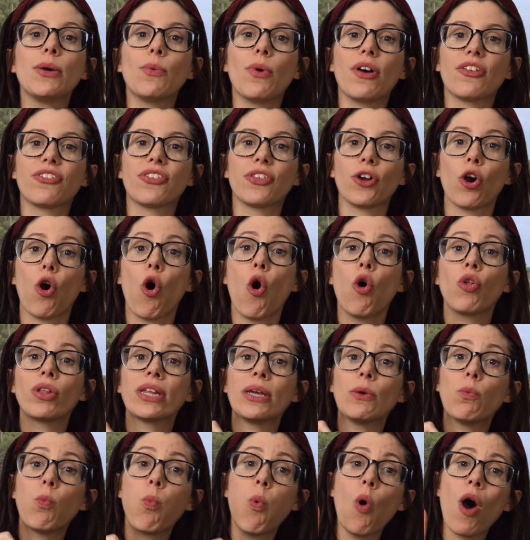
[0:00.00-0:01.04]
was there
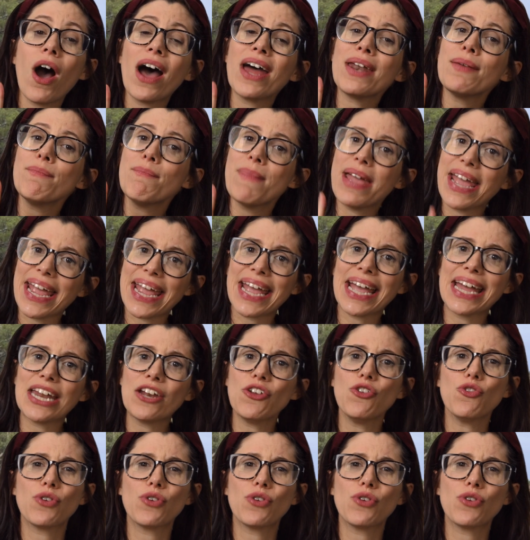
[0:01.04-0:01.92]
only one man